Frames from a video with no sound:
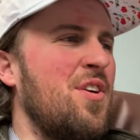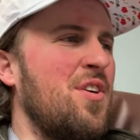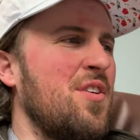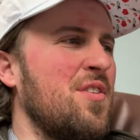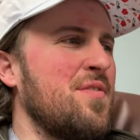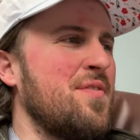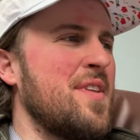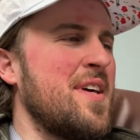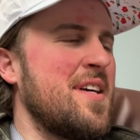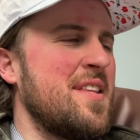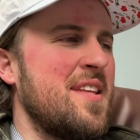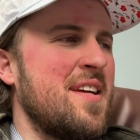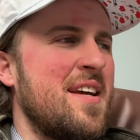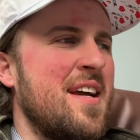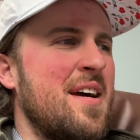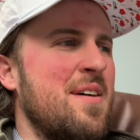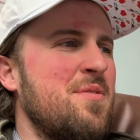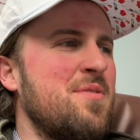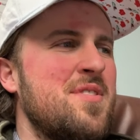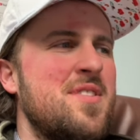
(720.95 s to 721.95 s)
all of that. The
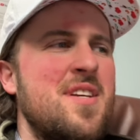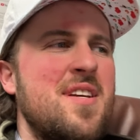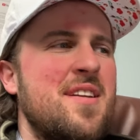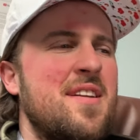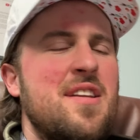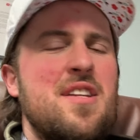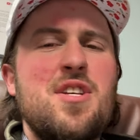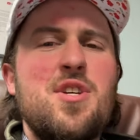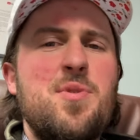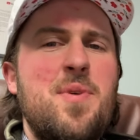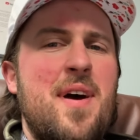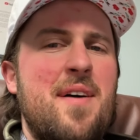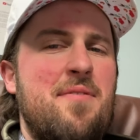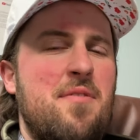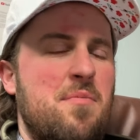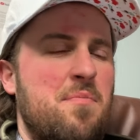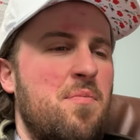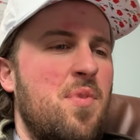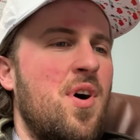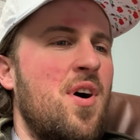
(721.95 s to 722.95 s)
guy was saying, do you have
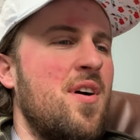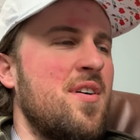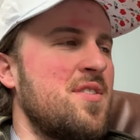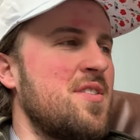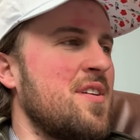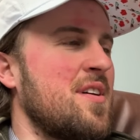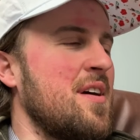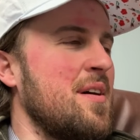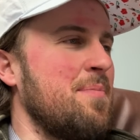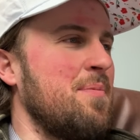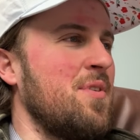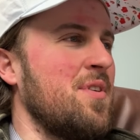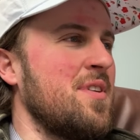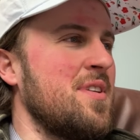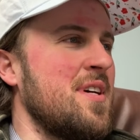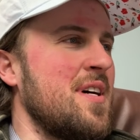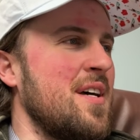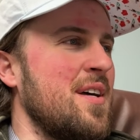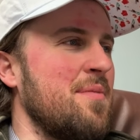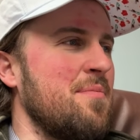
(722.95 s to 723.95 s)
a boss, a couple
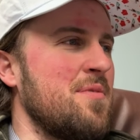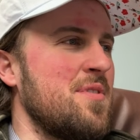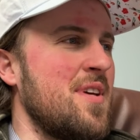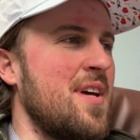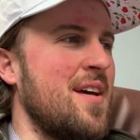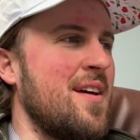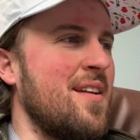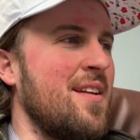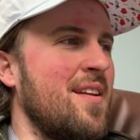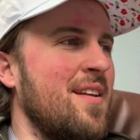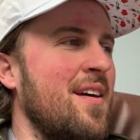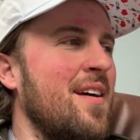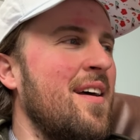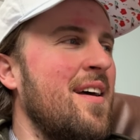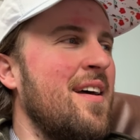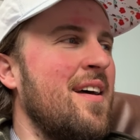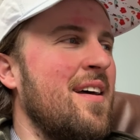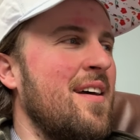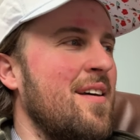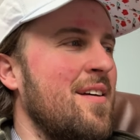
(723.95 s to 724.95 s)
of times, and
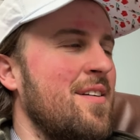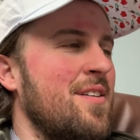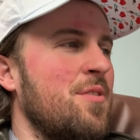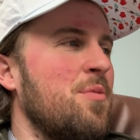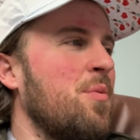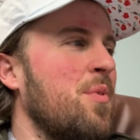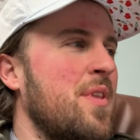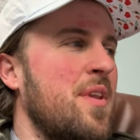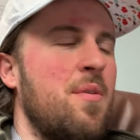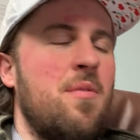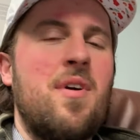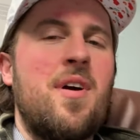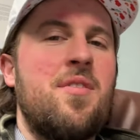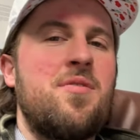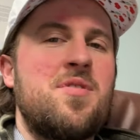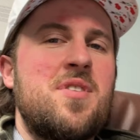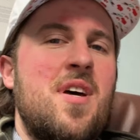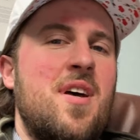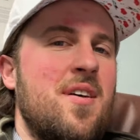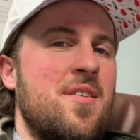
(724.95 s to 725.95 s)
when they were
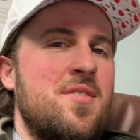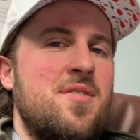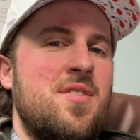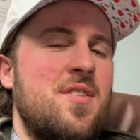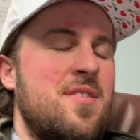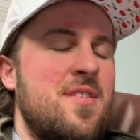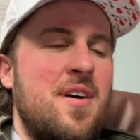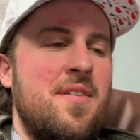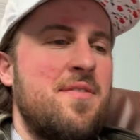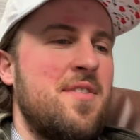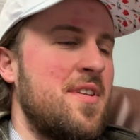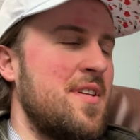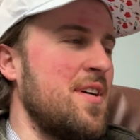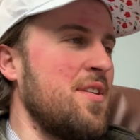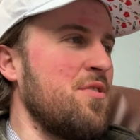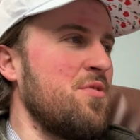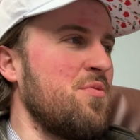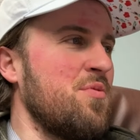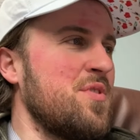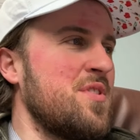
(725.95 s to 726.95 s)
outside it was tough to
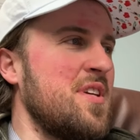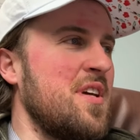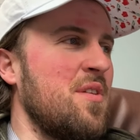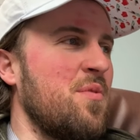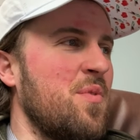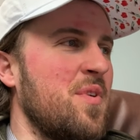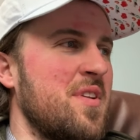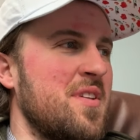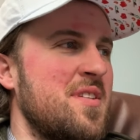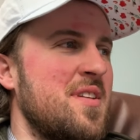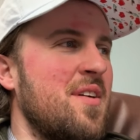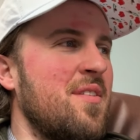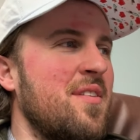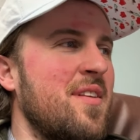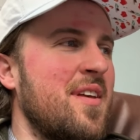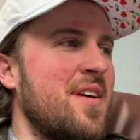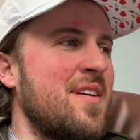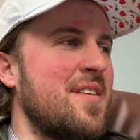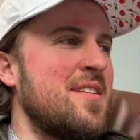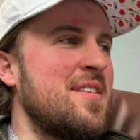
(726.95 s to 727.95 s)
tell who was saying what. It
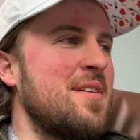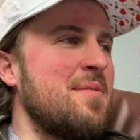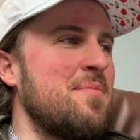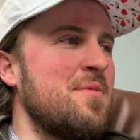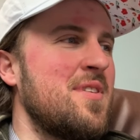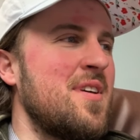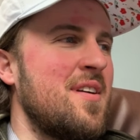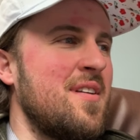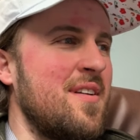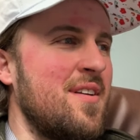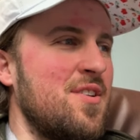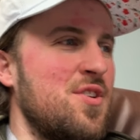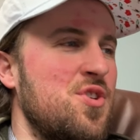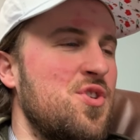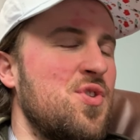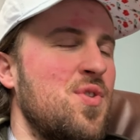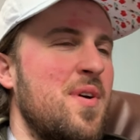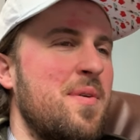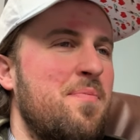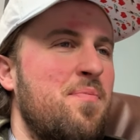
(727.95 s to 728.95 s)
sounded like Tim said
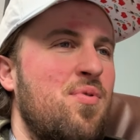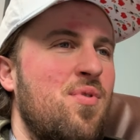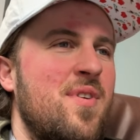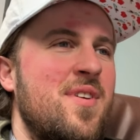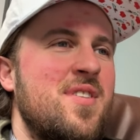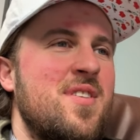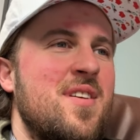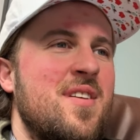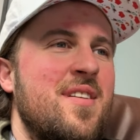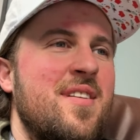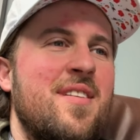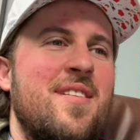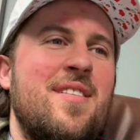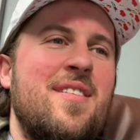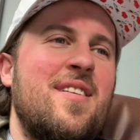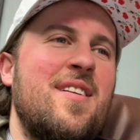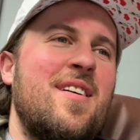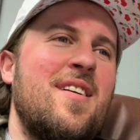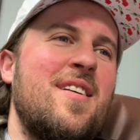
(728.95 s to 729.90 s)
enjoy prison,